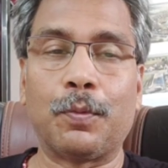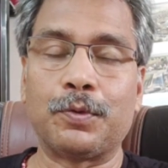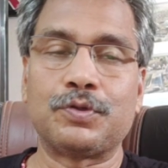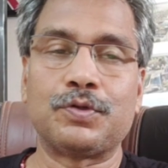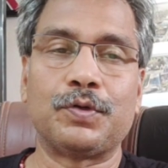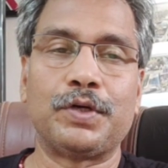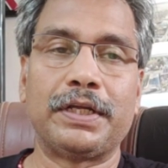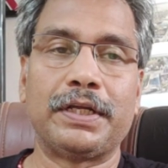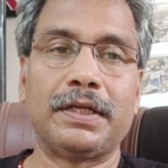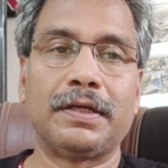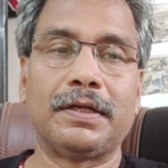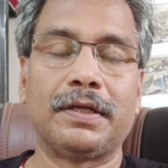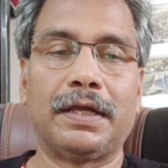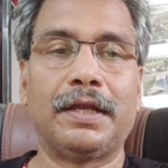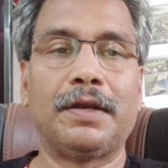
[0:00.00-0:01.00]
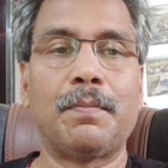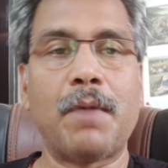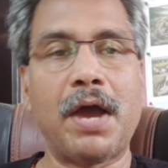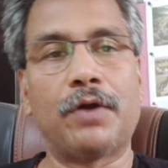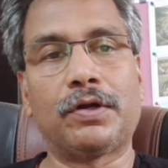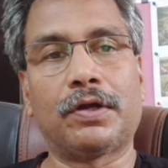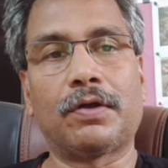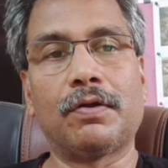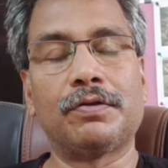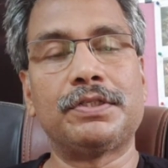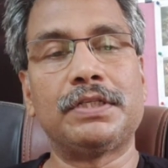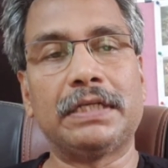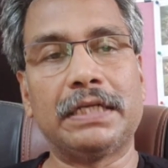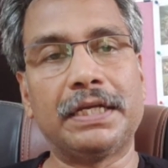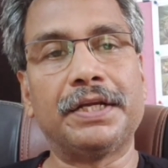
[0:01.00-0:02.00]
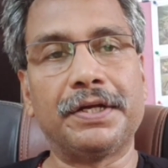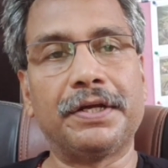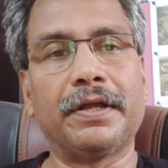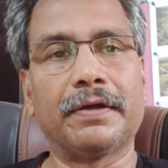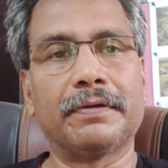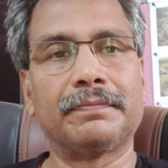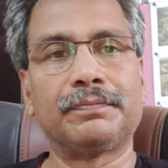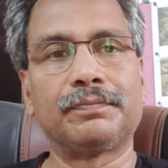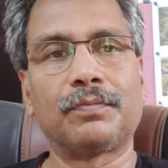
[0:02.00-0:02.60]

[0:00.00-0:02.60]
opportunity in biotechnology in India?